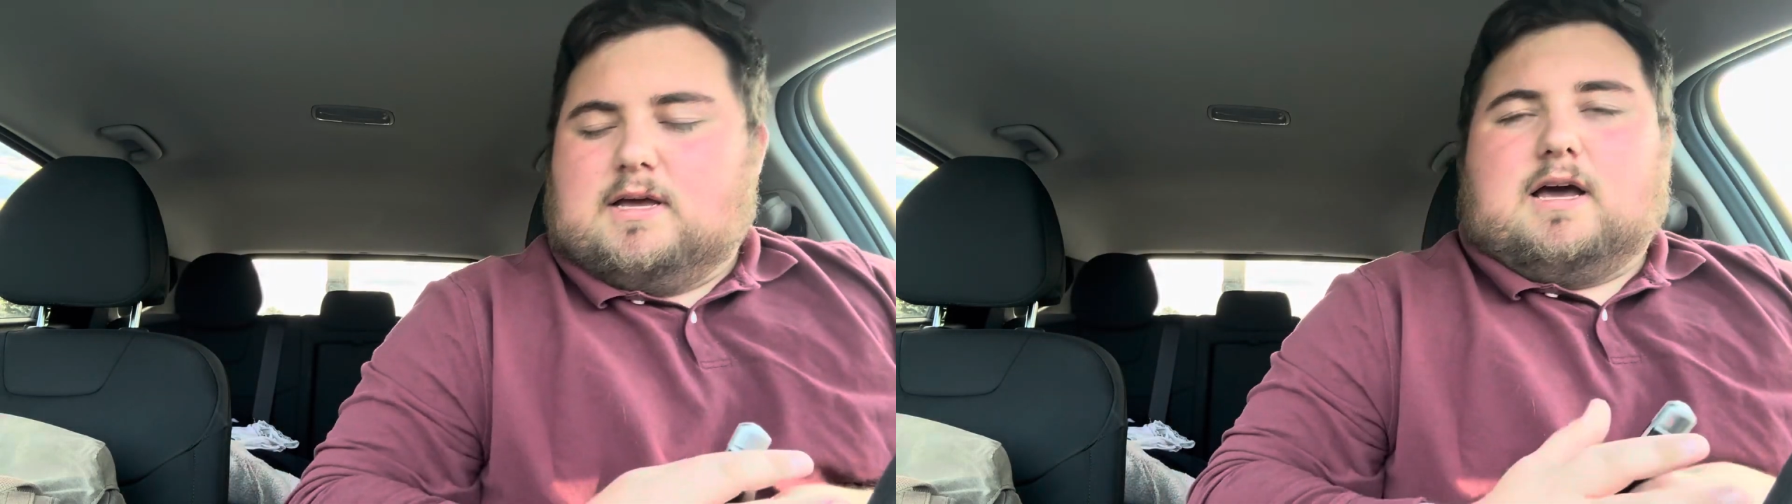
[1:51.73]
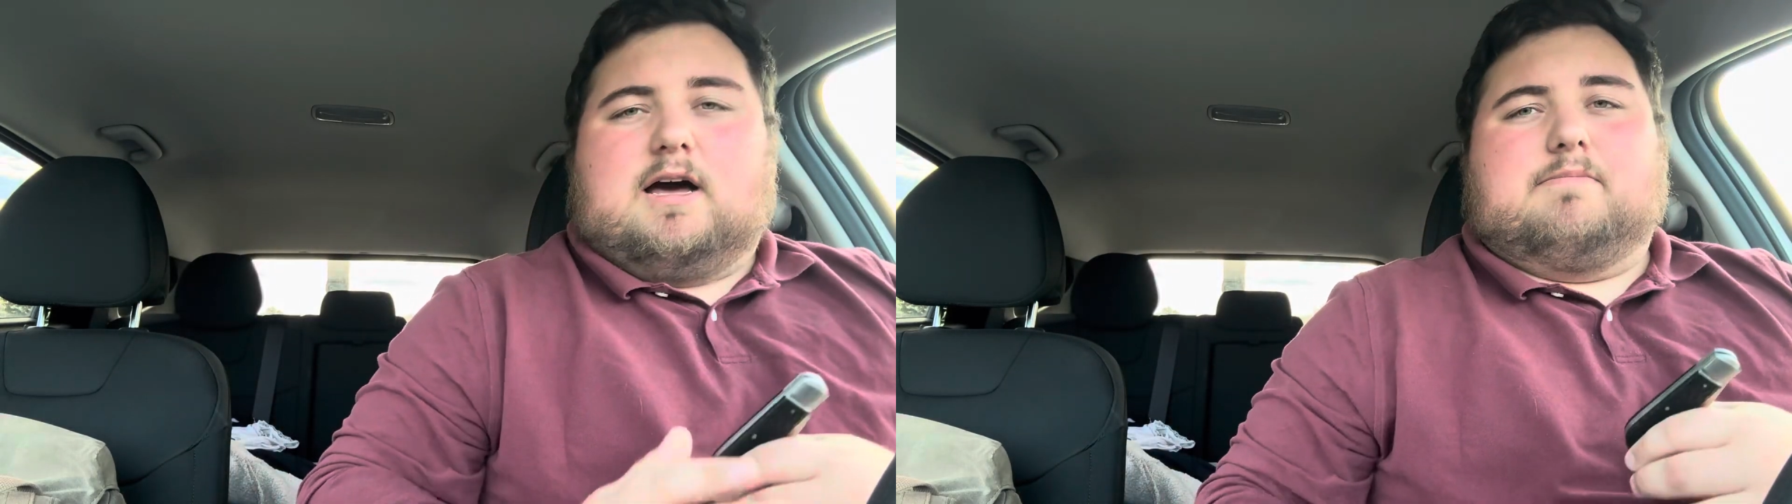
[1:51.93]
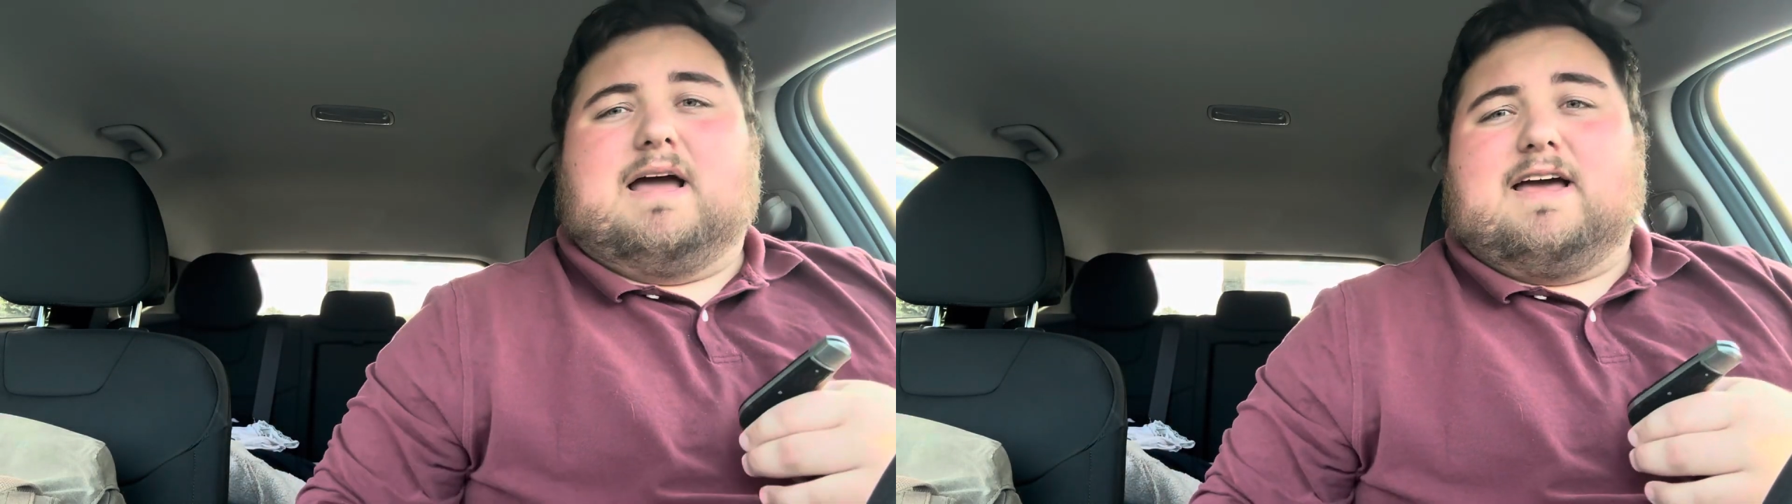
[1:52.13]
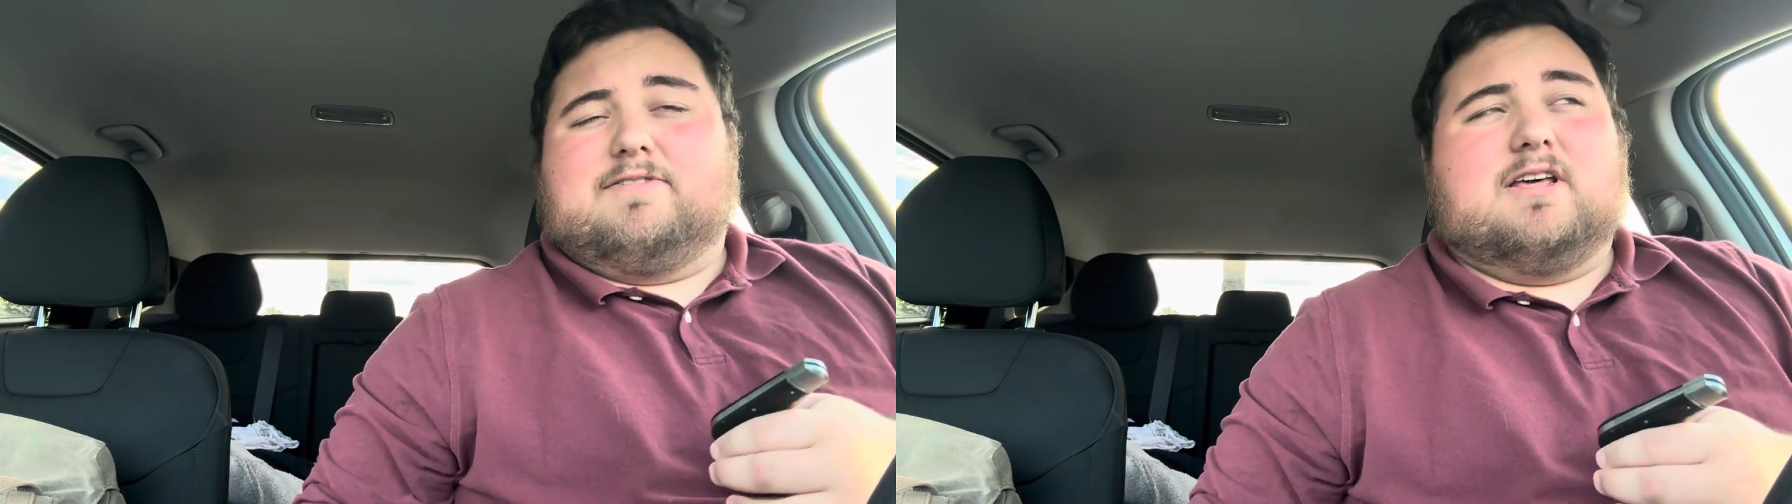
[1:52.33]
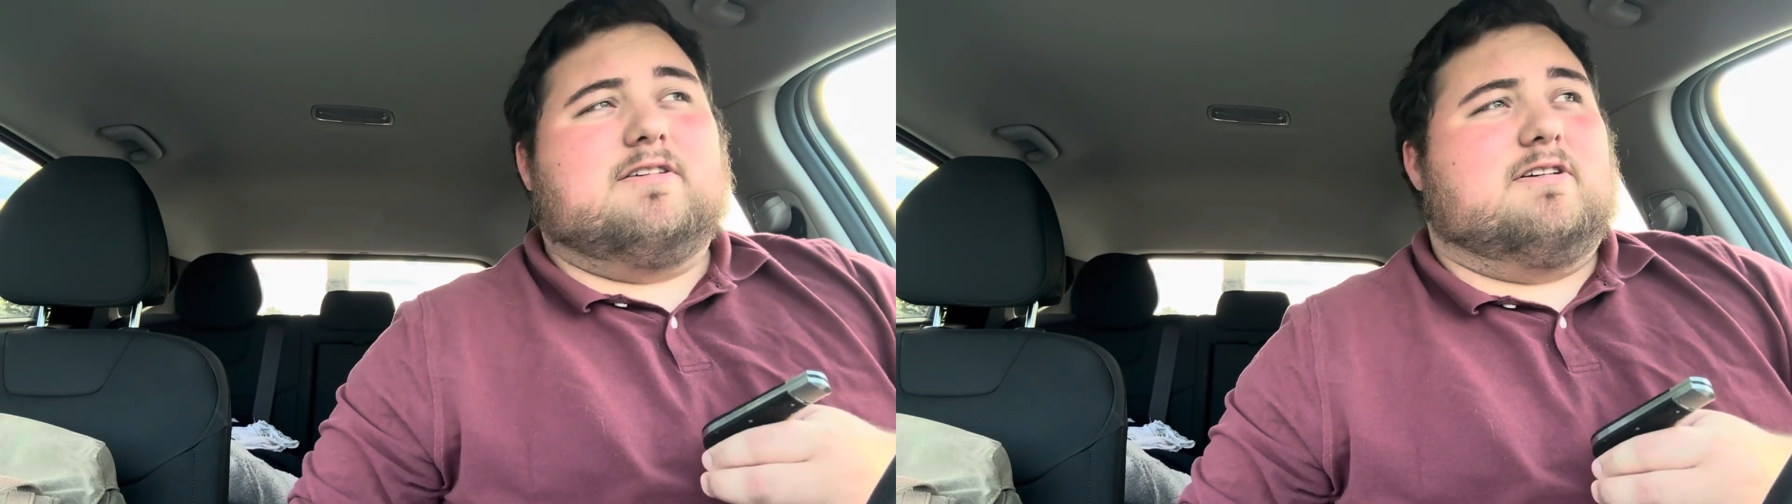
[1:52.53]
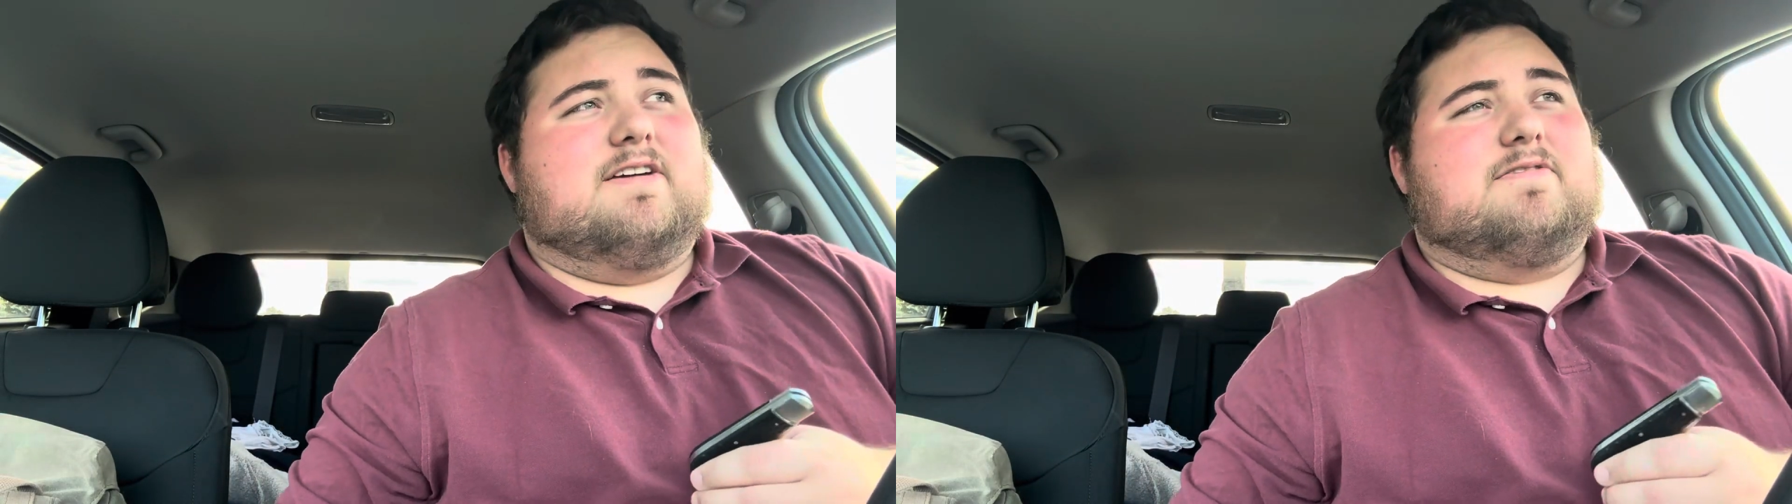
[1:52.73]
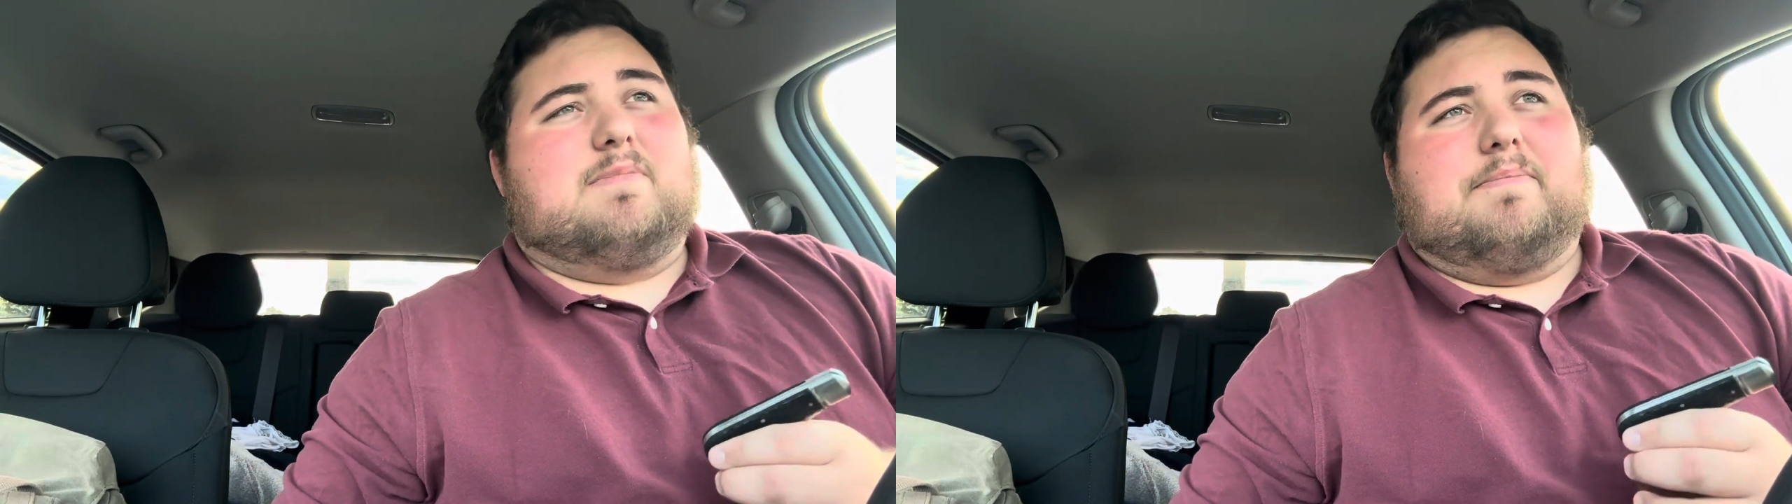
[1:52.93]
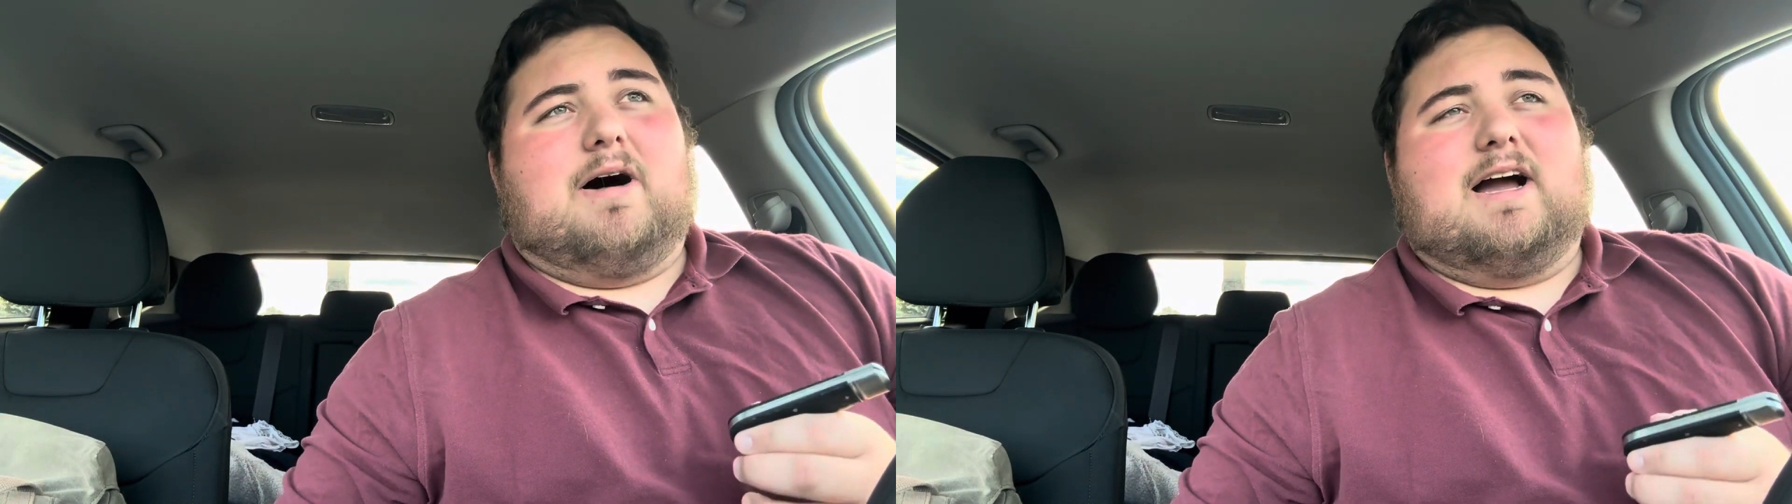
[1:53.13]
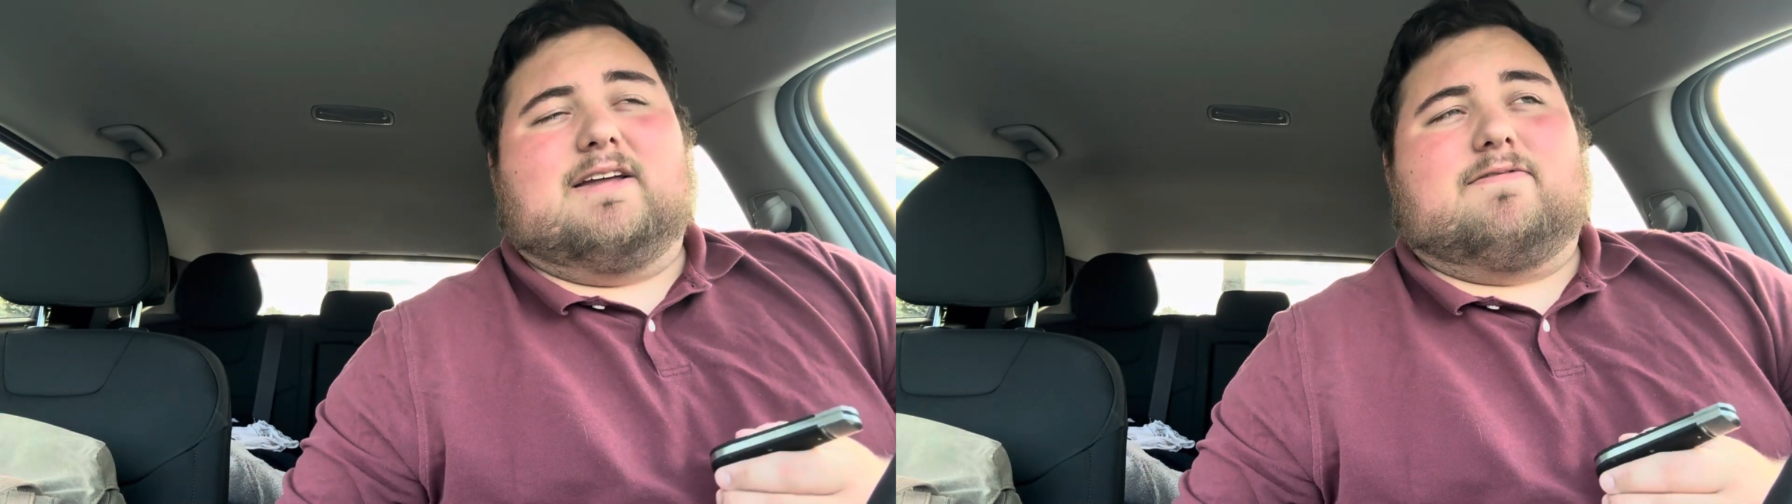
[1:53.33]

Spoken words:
I have another knife in my pocket